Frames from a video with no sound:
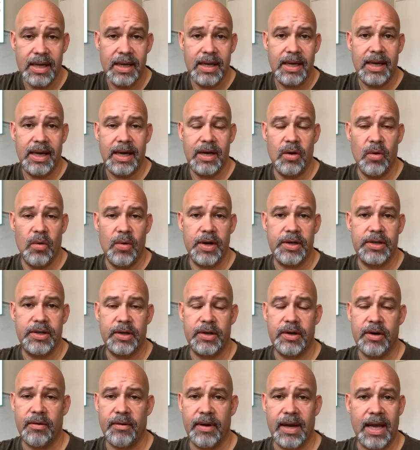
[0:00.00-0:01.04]
in order to
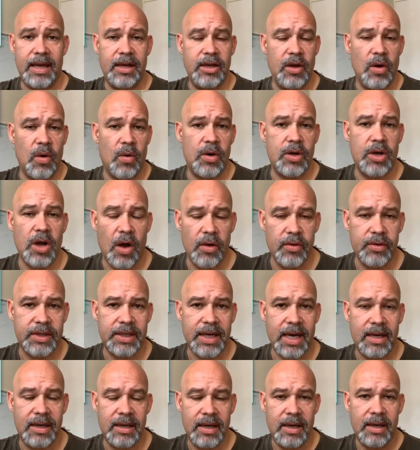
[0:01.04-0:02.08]
create your
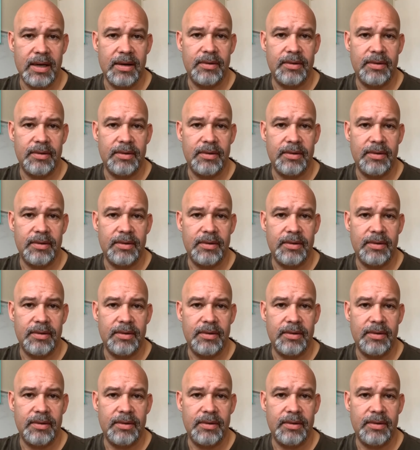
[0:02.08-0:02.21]
content